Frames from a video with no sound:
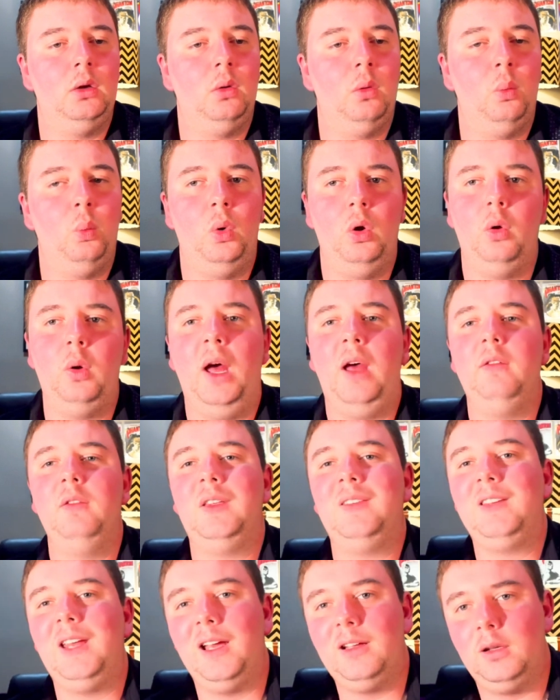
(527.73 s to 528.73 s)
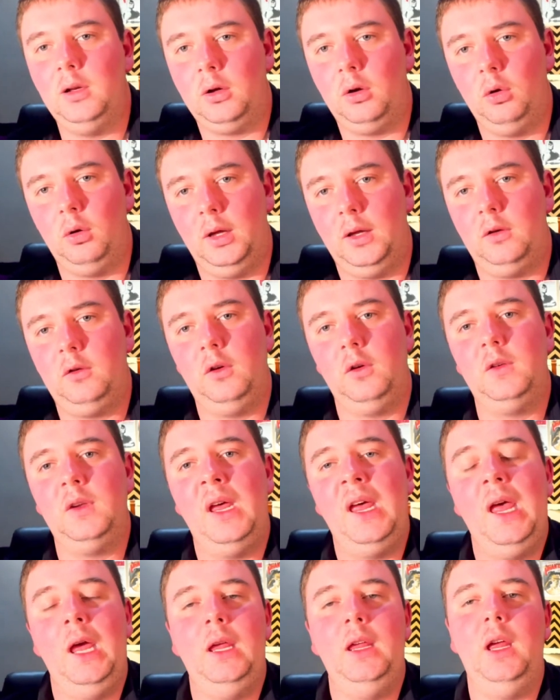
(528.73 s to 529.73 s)
having technical issues.
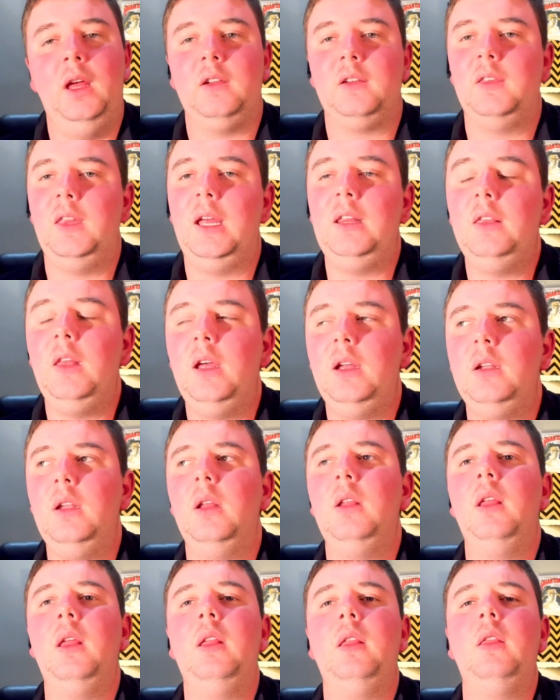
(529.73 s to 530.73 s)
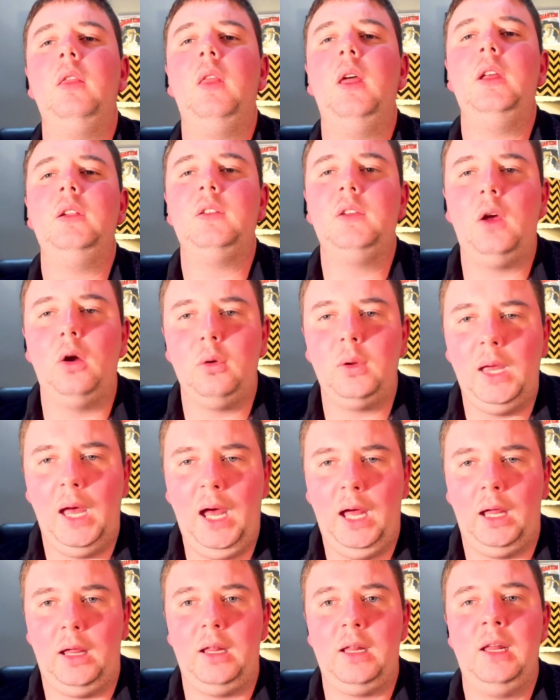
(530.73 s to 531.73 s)
Yes, that's
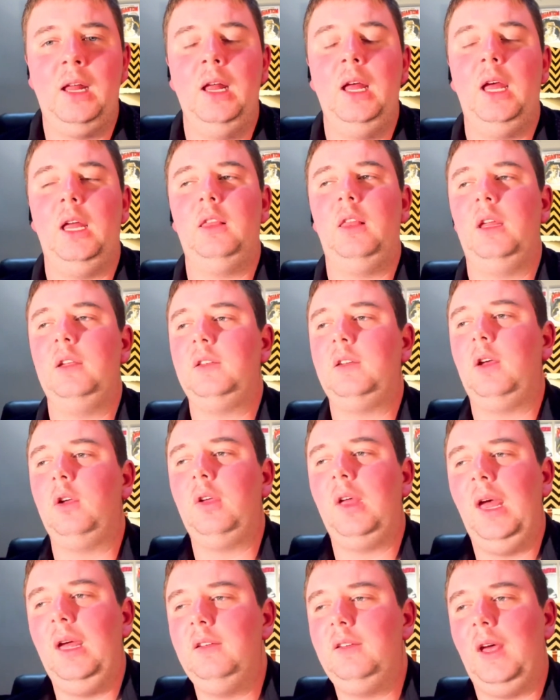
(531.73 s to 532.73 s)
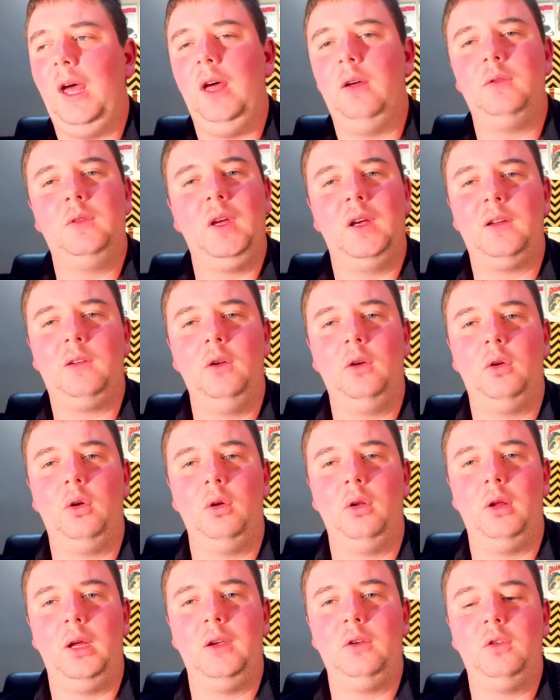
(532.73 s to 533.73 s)
okay. And that's okay to have
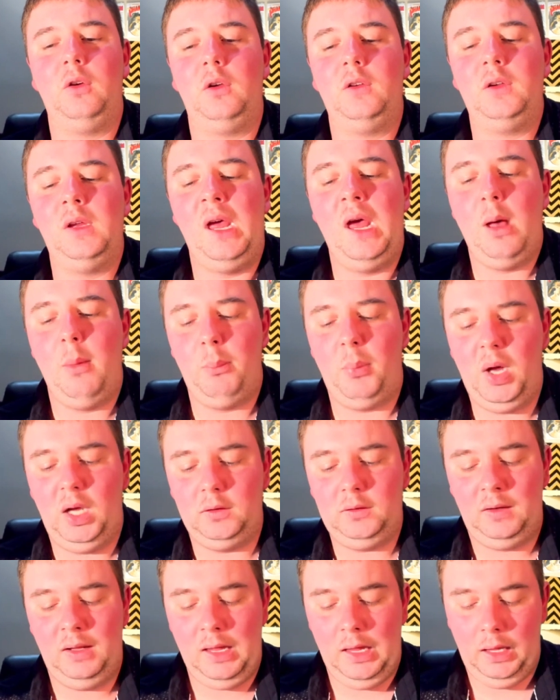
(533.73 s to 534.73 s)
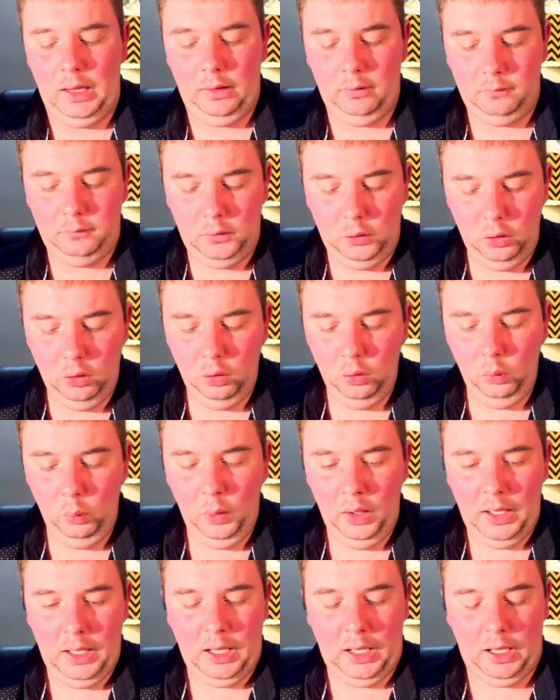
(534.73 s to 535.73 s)
technical issues. But if you
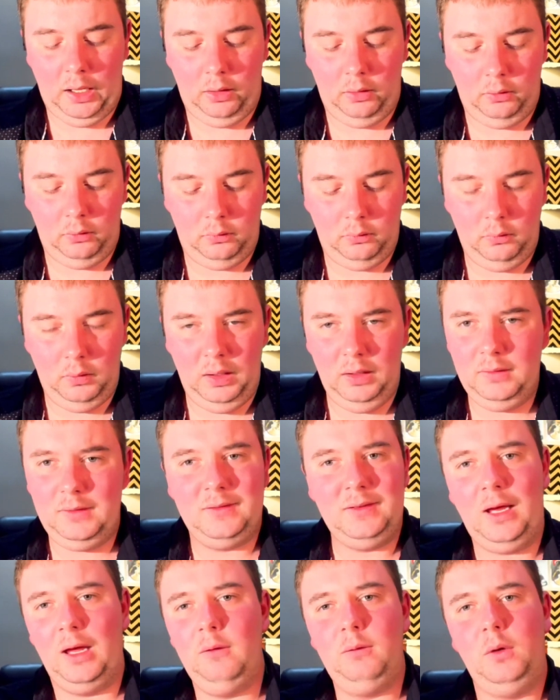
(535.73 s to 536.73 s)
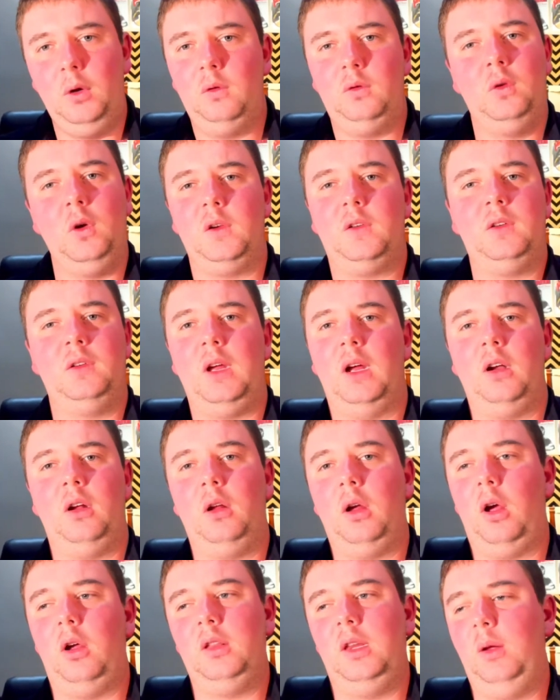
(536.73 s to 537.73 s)
if you've just done
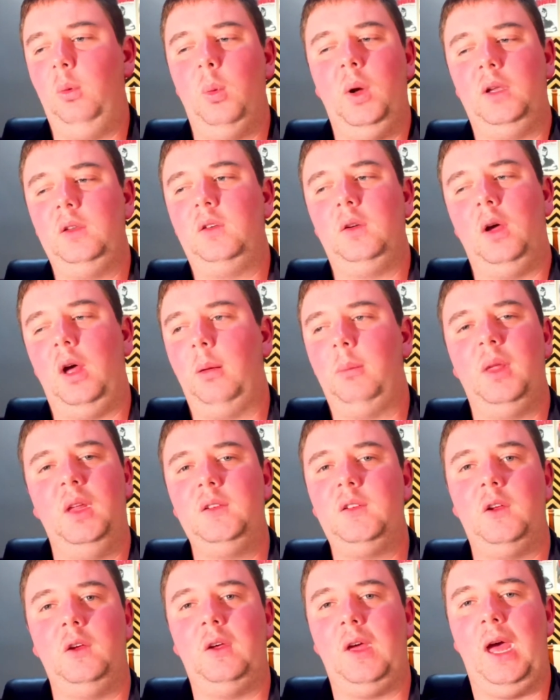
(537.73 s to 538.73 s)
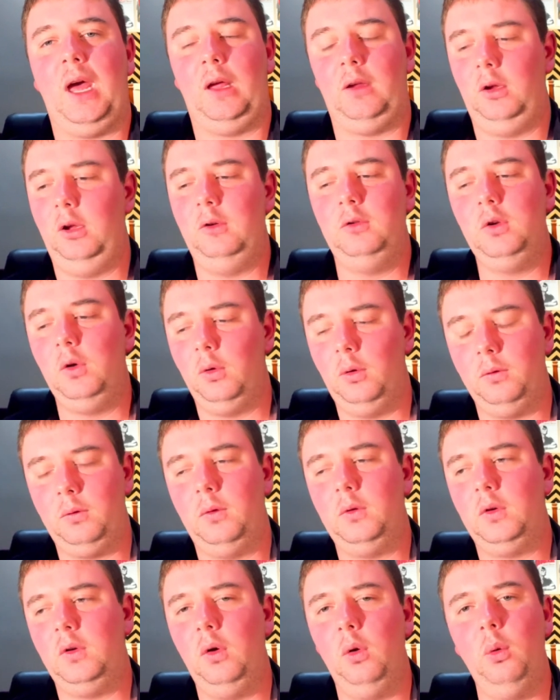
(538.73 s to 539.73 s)
it only one time, that's okay. You do it for
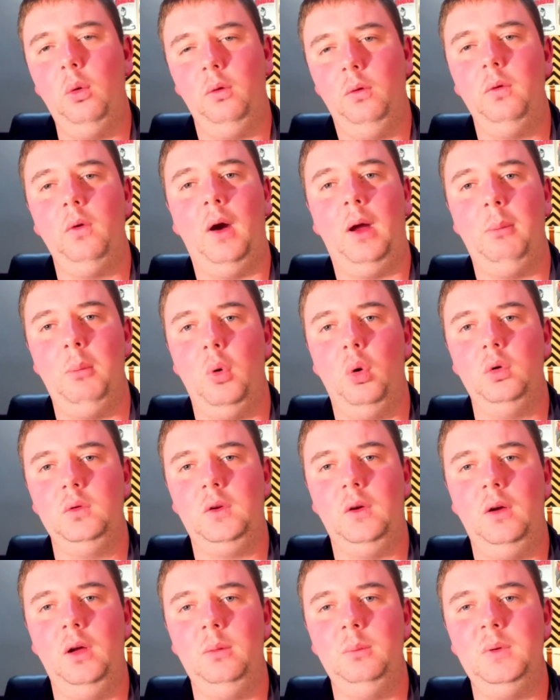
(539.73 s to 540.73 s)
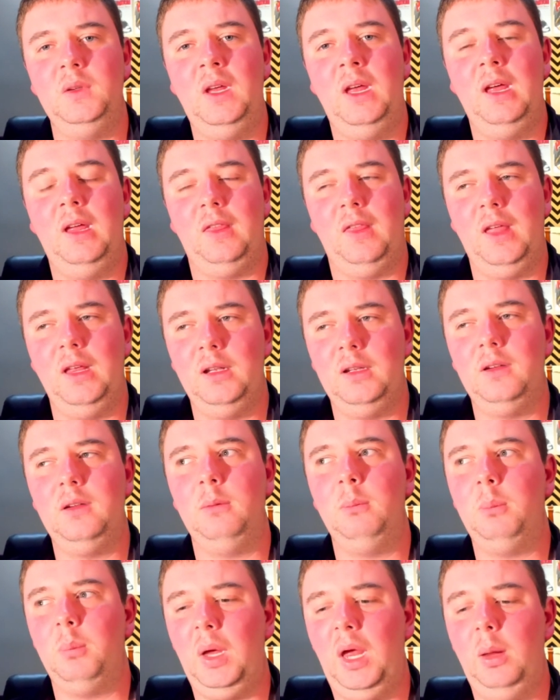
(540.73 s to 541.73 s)
2 or 3 more times,
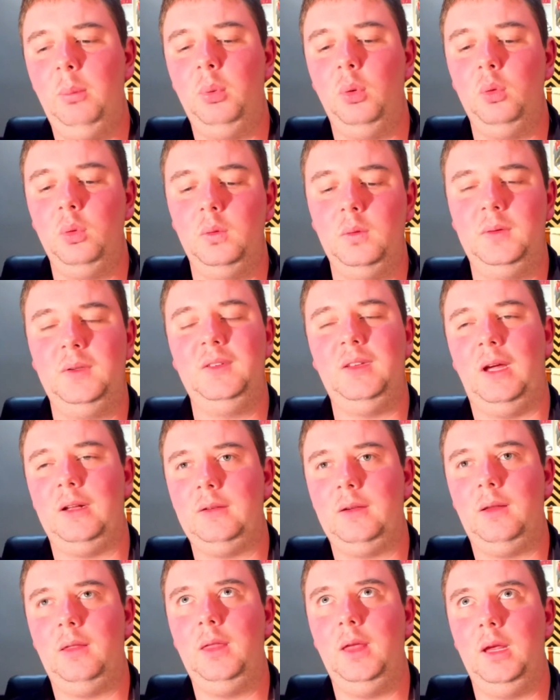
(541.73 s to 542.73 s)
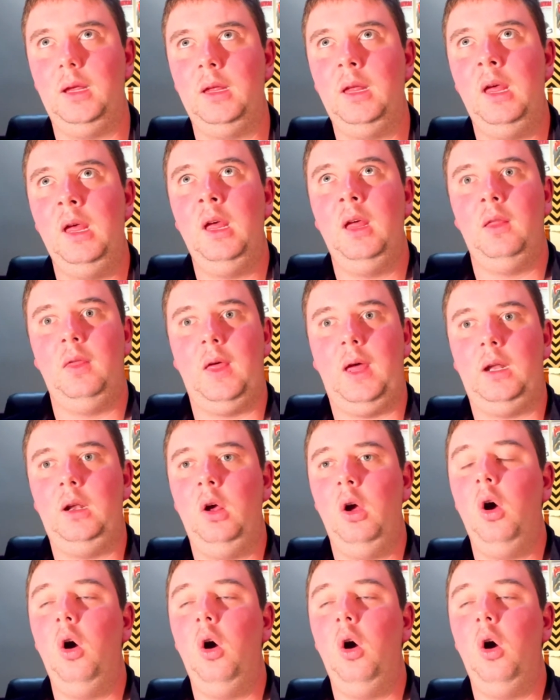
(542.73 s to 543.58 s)
then people start to think that,